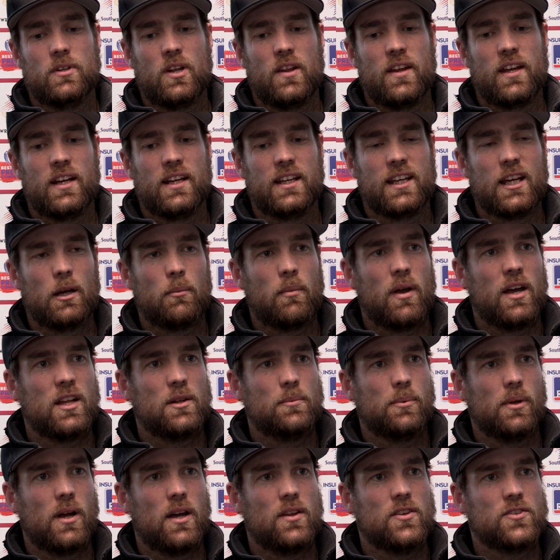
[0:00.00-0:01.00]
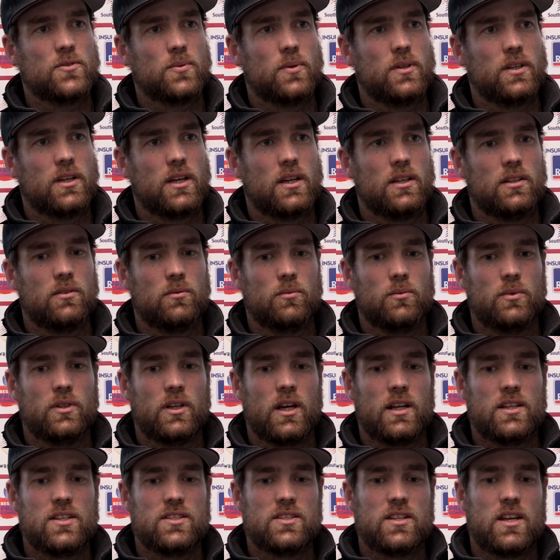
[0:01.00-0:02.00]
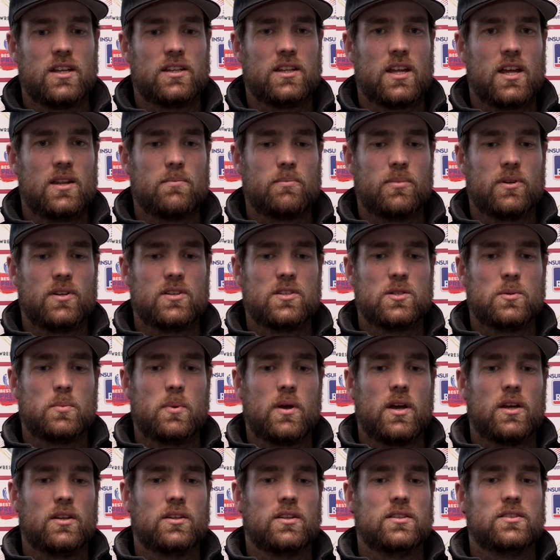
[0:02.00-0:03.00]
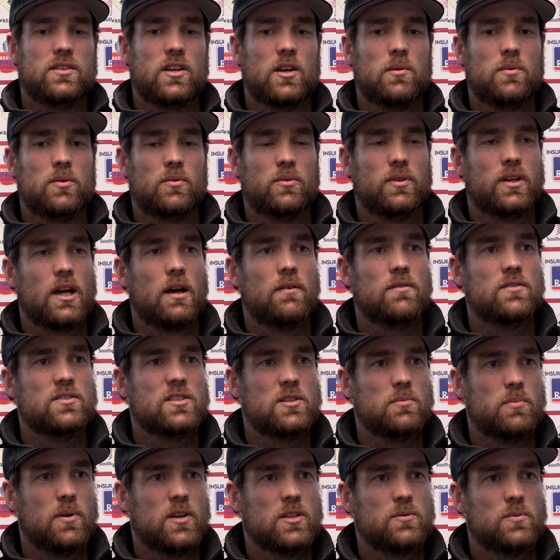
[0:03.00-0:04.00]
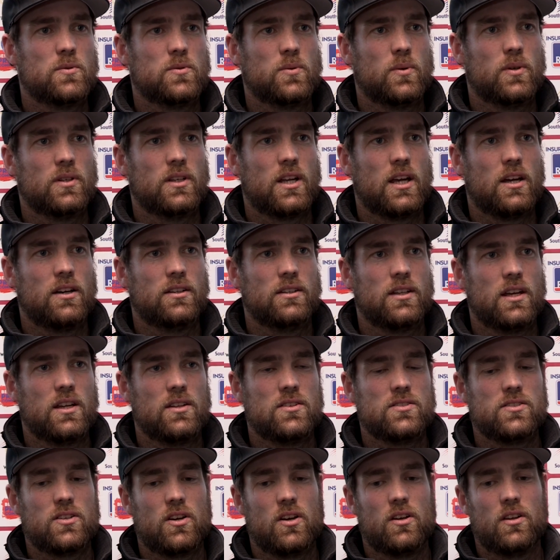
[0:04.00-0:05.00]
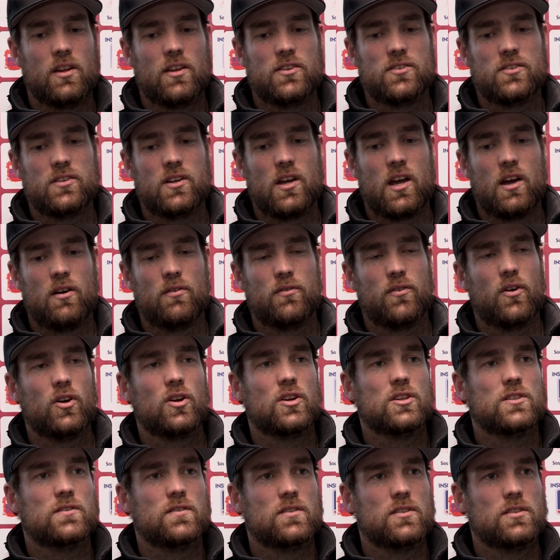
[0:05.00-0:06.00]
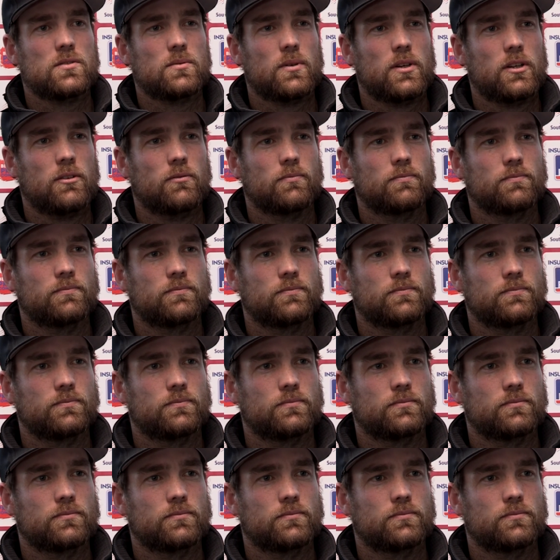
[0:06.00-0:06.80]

they're going to come out to play this weekend, and we understand that. But it's about the team that recovers the best between now and then. So that's our focus for this week. And